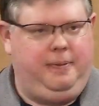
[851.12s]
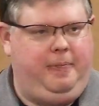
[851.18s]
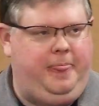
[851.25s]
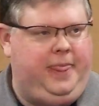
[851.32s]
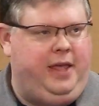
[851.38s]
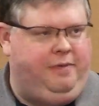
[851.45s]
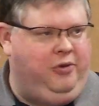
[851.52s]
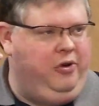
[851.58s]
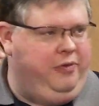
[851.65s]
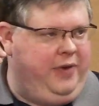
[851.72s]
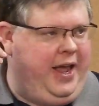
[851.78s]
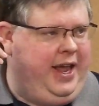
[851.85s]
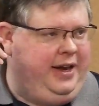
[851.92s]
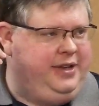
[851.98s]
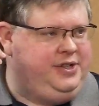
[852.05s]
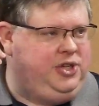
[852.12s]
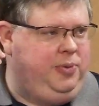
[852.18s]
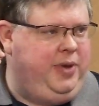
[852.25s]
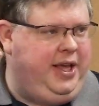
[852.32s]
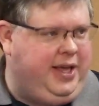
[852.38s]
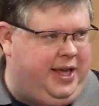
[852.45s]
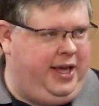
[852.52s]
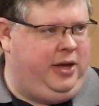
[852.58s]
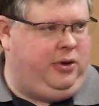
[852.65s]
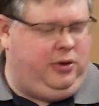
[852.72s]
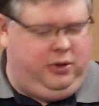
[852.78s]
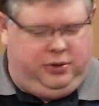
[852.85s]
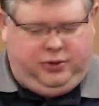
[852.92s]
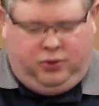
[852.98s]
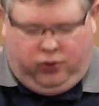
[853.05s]
If your fate is to be
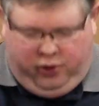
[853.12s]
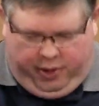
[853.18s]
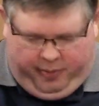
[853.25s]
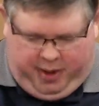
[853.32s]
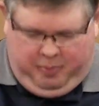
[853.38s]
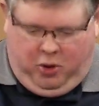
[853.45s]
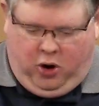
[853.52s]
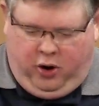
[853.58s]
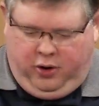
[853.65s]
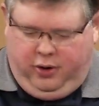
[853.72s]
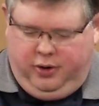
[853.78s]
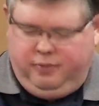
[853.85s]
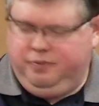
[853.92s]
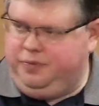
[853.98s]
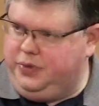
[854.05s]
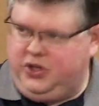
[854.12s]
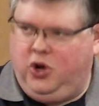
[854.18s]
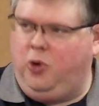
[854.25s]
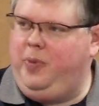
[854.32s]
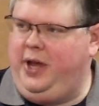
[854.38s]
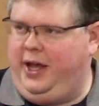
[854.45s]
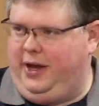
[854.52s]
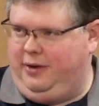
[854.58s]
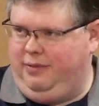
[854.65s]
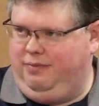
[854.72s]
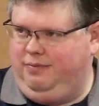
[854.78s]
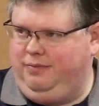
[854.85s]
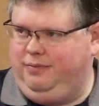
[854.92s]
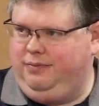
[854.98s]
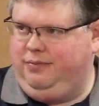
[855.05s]
killed or to be martyred, so be it.
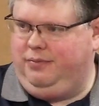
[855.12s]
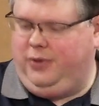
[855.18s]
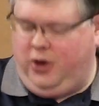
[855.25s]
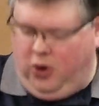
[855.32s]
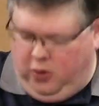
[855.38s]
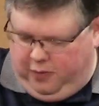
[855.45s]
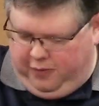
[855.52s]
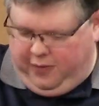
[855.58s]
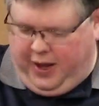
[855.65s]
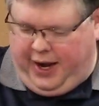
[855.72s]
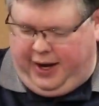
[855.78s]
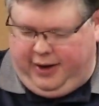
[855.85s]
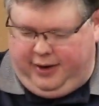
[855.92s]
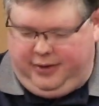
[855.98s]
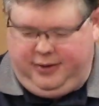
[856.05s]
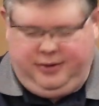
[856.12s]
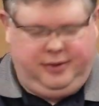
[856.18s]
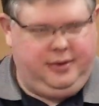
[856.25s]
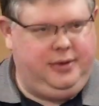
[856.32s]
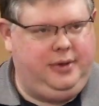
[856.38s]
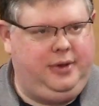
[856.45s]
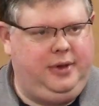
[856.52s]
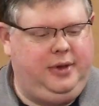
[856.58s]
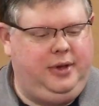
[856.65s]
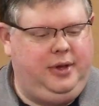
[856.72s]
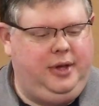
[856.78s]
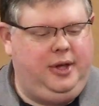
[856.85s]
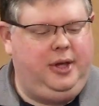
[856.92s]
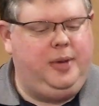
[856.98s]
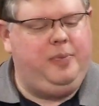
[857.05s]
Don't fight it.
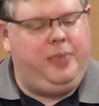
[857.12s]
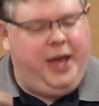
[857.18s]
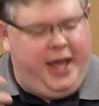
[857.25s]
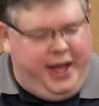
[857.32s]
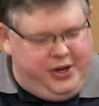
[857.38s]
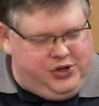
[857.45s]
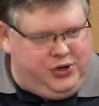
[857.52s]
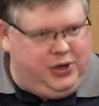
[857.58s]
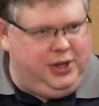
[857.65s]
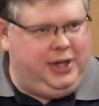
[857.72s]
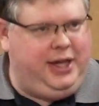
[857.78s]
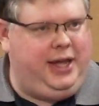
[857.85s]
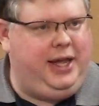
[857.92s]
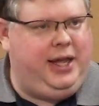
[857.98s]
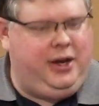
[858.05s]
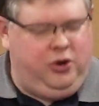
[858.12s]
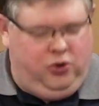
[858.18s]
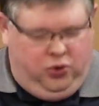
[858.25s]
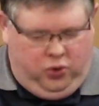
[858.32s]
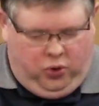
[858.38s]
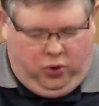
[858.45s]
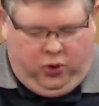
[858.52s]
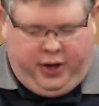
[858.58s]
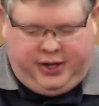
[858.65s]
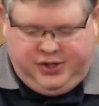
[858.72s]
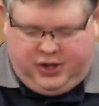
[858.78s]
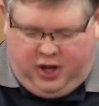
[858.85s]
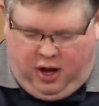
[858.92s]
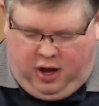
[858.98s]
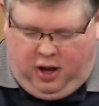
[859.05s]
Patiently endure as
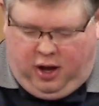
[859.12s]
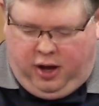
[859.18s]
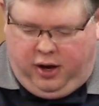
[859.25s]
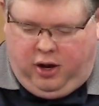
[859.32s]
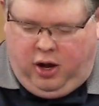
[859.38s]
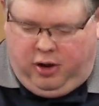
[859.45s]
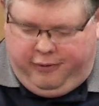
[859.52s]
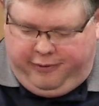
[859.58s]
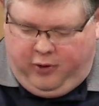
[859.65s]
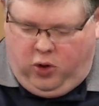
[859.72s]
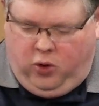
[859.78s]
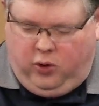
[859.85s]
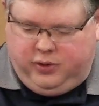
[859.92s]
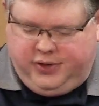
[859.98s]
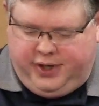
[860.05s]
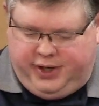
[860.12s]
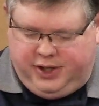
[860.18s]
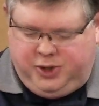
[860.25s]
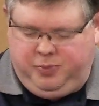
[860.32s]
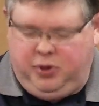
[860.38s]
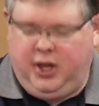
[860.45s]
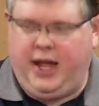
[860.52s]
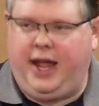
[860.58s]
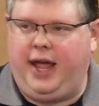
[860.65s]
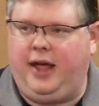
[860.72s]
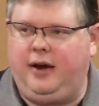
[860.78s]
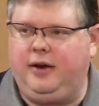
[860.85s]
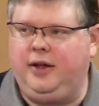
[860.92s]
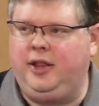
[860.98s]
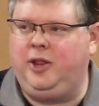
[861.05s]
God unfolds his
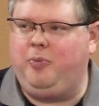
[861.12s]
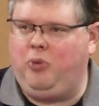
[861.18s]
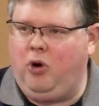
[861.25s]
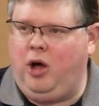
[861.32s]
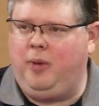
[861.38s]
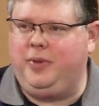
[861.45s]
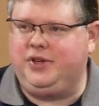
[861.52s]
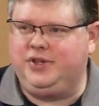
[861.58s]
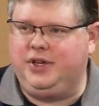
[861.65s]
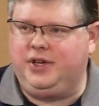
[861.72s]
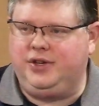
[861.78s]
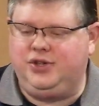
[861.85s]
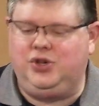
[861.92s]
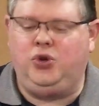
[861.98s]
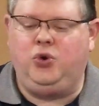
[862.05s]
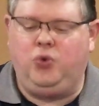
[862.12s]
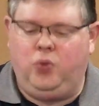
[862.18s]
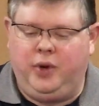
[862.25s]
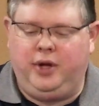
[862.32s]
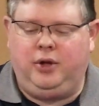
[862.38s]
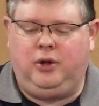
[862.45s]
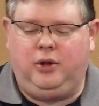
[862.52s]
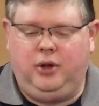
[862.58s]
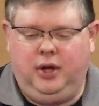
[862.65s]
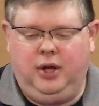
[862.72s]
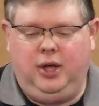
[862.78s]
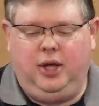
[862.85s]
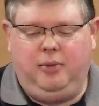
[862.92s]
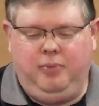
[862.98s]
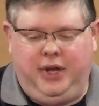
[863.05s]
plan, and the promise is you will
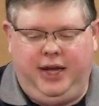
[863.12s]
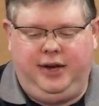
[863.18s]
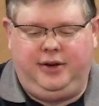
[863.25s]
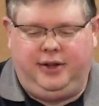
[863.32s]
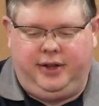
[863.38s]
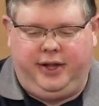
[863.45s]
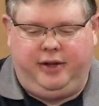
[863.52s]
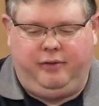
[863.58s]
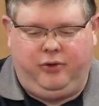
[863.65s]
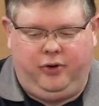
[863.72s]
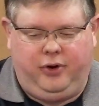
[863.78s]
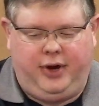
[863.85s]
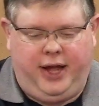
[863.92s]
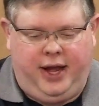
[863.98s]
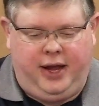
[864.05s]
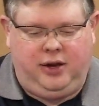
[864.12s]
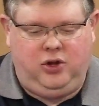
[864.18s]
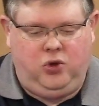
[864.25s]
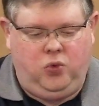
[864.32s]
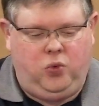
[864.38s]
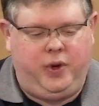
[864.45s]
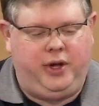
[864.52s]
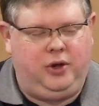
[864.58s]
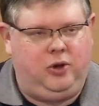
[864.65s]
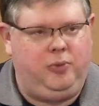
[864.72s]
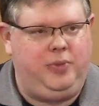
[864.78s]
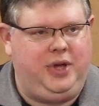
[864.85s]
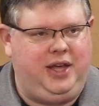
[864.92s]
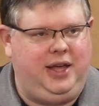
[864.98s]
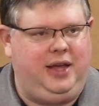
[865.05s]
be delivered and you will
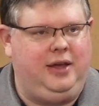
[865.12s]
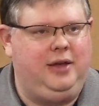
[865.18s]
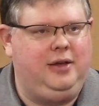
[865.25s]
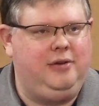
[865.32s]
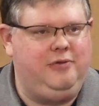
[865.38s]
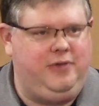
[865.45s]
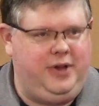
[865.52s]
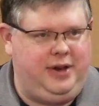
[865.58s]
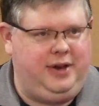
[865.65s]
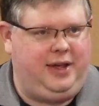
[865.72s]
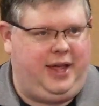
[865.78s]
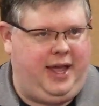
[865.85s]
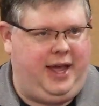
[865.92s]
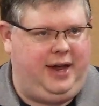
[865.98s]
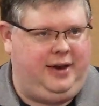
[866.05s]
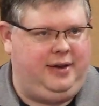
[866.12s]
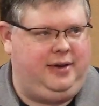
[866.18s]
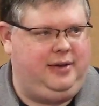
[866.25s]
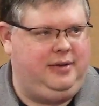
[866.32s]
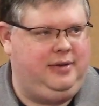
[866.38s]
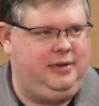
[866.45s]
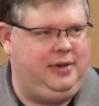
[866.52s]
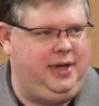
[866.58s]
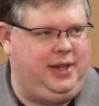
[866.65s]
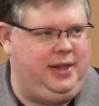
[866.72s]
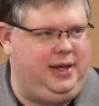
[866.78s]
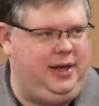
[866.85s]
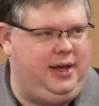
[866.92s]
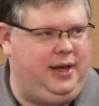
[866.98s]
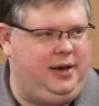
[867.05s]
be vindicated in
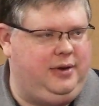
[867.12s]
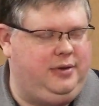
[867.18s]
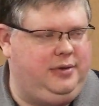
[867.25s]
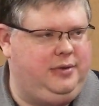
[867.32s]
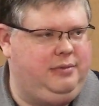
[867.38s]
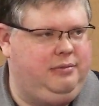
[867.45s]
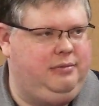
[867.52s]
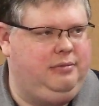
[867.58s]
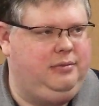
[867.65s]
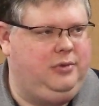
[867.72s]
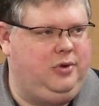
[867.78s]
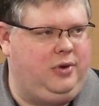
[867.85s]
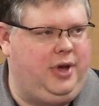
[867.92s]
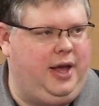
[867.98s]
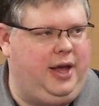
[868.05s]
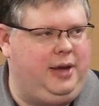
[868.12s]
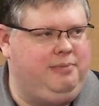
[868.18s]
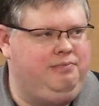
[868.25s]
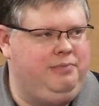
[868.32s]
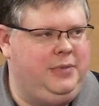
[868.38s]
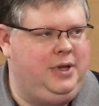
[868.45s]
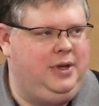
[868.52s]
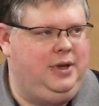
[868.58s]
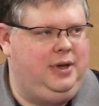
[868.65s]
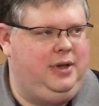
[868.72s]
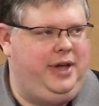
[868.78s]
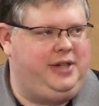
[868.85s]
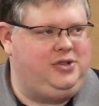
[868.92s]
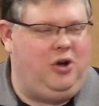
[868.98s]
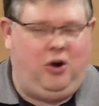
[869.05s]
the end. Okay?
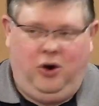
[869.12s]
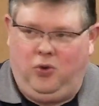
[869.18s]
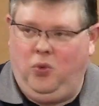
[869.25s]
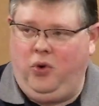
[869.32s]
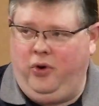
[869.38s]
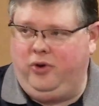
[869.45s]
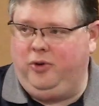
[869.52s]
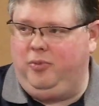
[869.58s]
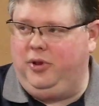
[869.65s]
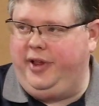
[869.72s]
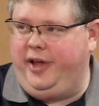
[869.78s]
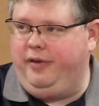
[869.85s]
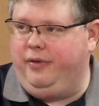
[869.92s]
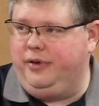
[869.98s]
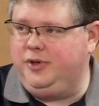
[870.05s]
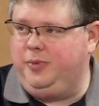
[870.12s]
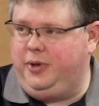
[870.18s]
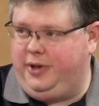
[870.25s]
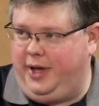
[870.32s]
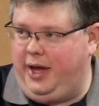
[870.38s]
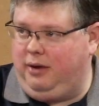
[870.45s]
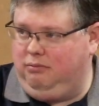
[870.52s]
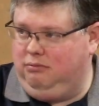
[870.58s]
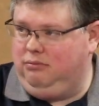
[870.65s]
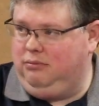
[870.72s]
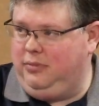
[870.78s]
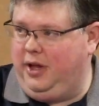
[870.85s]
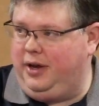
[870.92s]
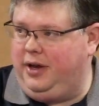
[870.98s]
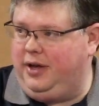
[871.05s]
That's a hard word to believers, but that
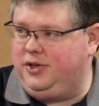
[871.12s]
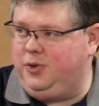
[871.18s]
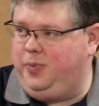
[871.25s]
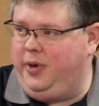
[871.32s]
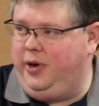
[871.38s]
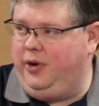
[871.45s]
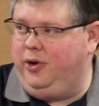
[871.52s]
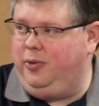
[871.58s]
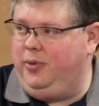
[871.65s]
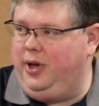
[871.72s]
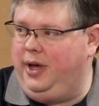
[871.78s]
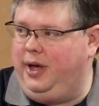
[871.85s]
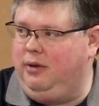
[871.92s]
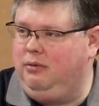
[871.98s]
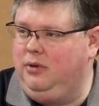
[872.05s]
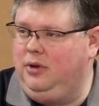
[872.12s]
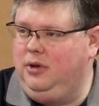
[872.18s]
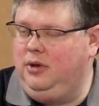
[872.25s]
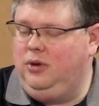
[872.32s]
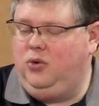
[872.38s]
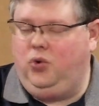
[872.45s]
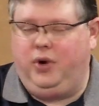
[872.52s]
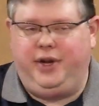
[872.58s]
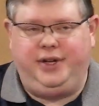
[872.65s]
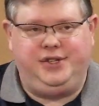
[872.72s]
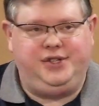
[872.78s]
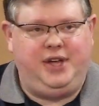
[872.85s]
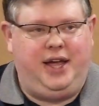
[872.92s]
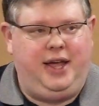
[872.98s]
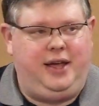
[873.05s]
does appear to be what he's
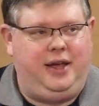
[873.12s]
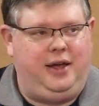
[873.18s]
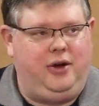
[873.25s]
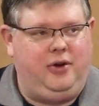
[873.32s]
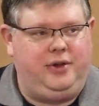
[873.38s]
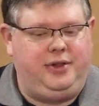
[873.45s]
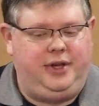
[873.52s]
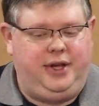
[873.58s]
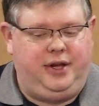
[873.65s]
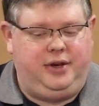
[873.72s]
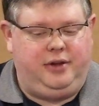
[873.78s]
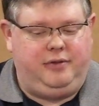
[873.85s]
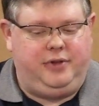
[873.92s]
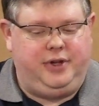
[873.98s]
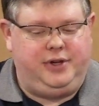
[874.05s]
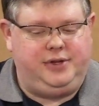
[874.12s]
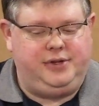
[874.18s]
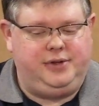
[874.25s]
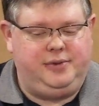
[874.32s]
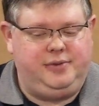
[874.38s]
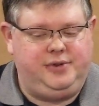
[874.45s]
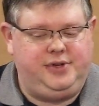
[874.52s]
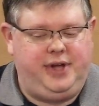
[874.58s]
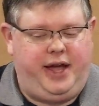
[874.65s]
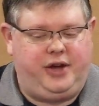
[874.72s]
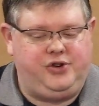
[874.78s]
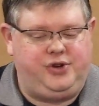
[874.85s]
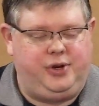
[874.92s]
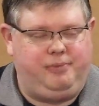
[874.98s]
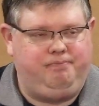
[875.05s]
saying here at the end of this
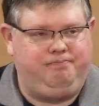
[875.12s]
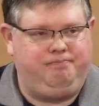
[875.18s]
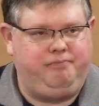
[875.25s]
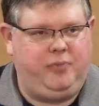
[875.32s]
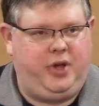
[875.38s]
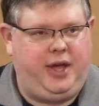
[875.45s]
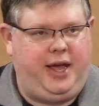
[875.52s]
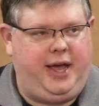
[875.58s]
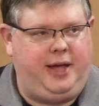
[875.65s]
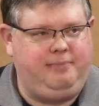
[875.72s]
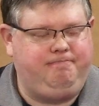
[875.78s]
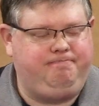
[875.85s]
section. Okay?